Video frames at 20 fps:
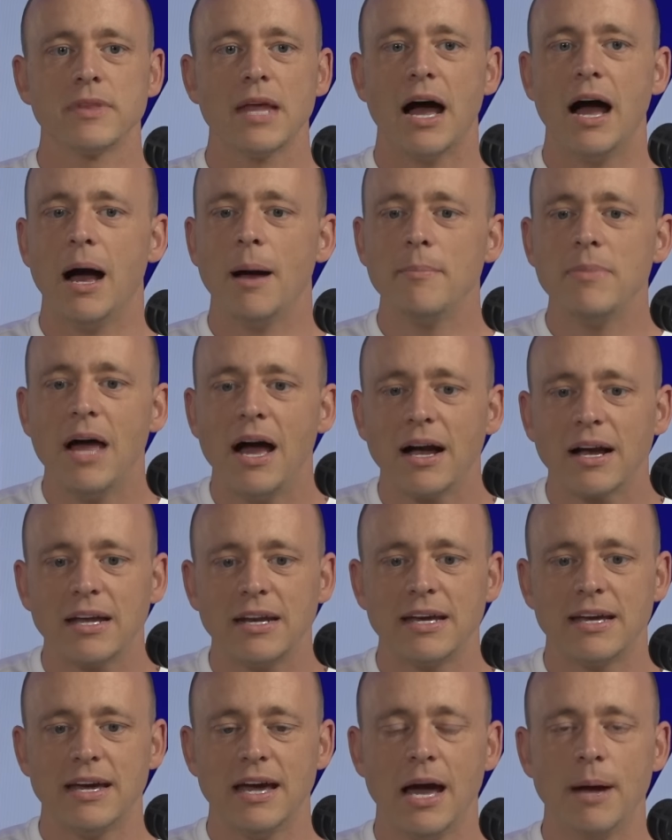I'm not
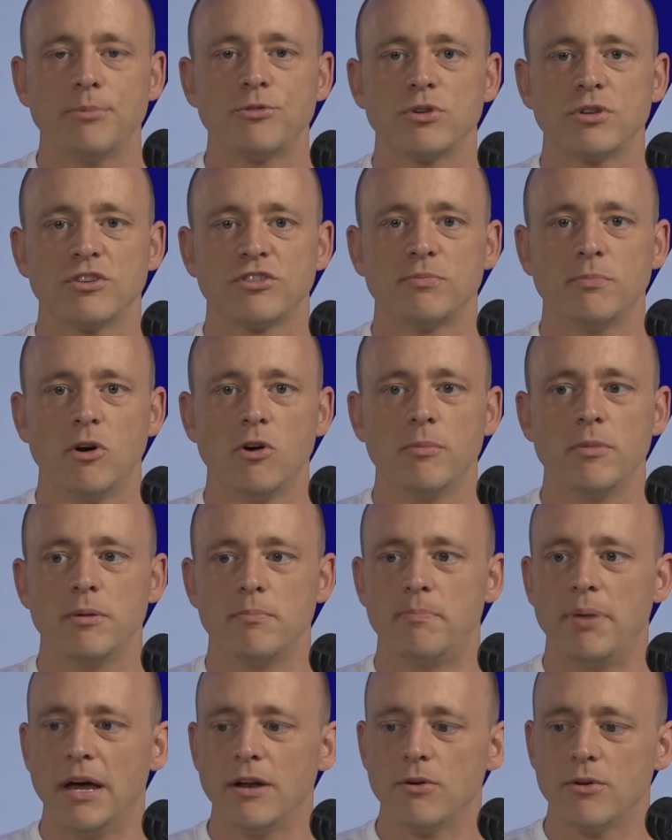going to capture this
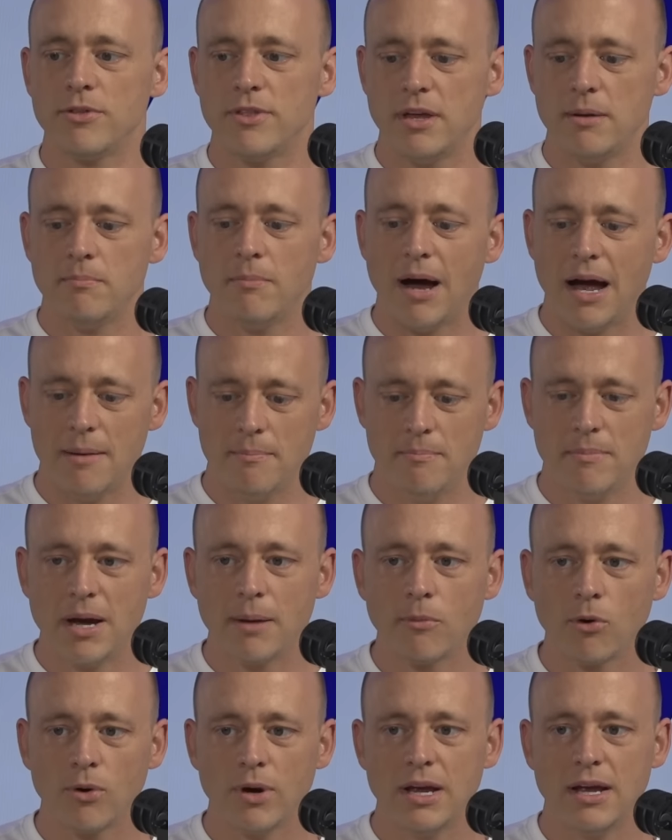moment better than my
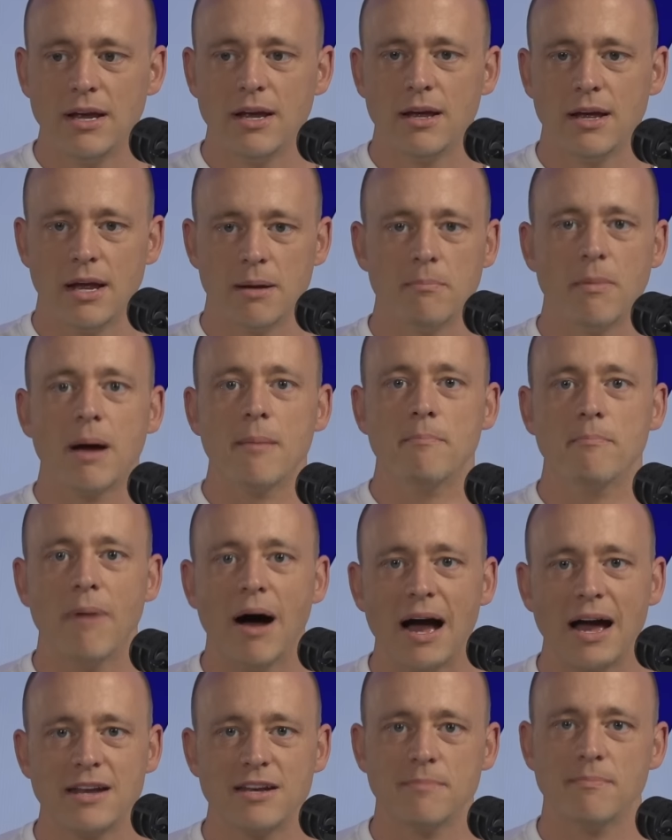memory and my
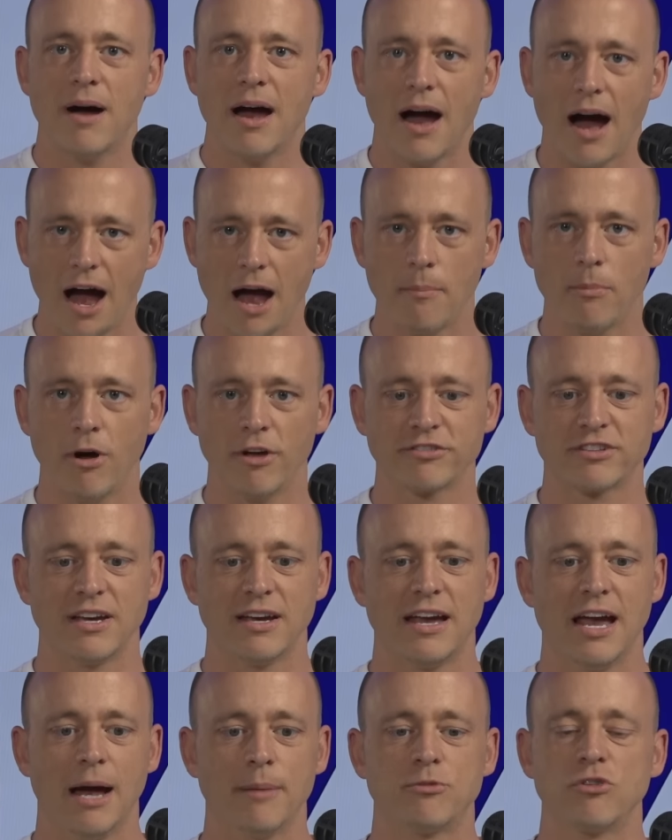mind and my eyeballs can
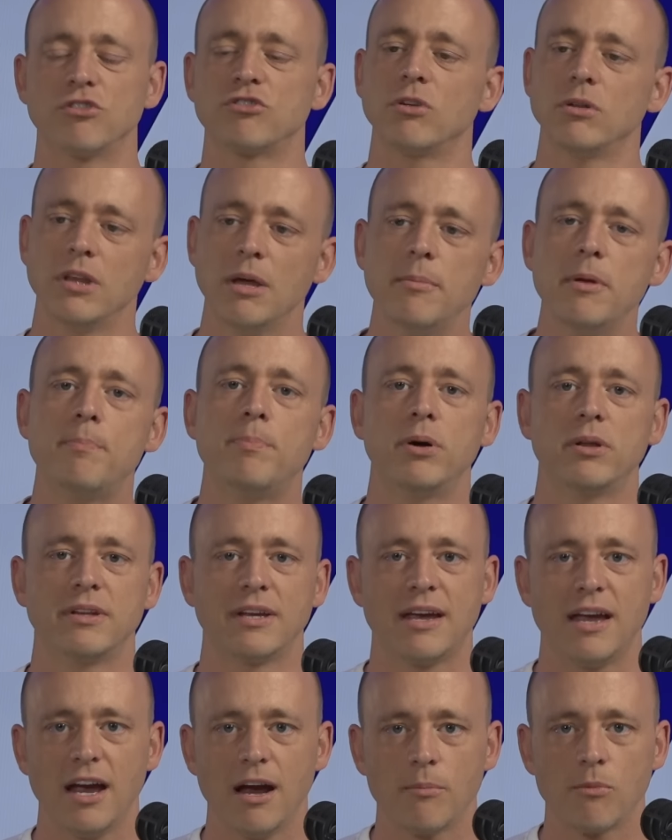capture it. So let me put the
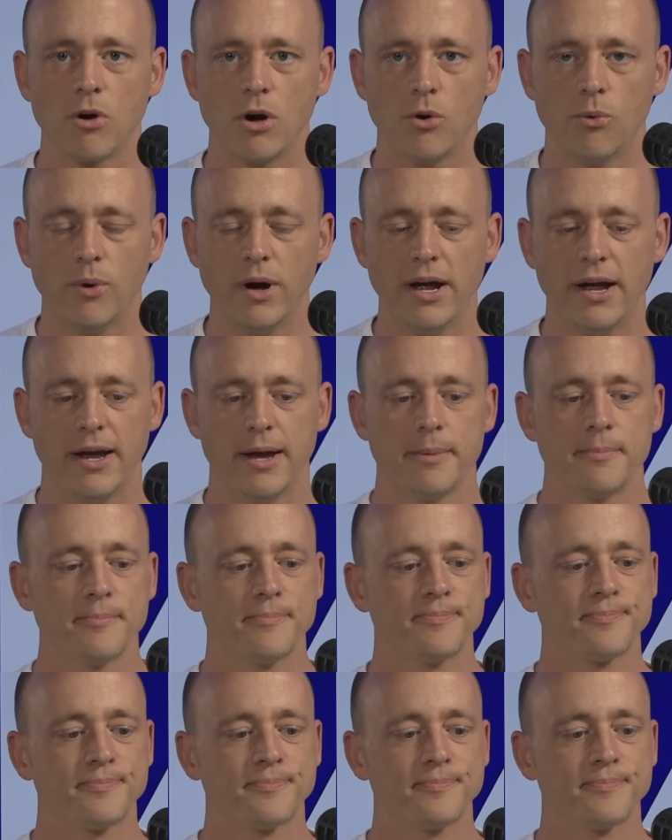camera away.